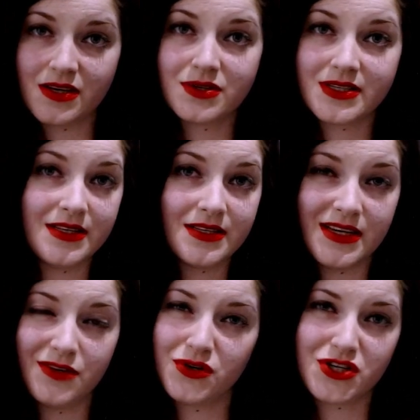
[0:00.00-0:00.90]
so
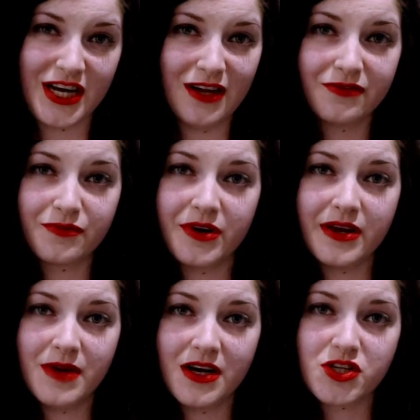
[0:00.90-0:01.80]
since it was shelved
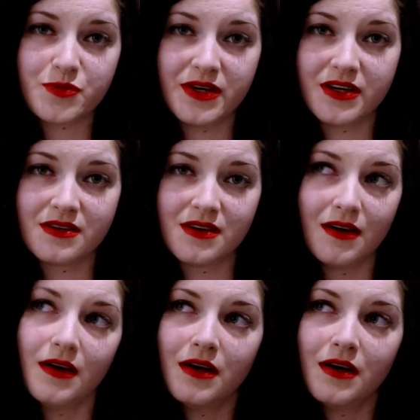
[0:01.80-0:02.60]
pretty much, but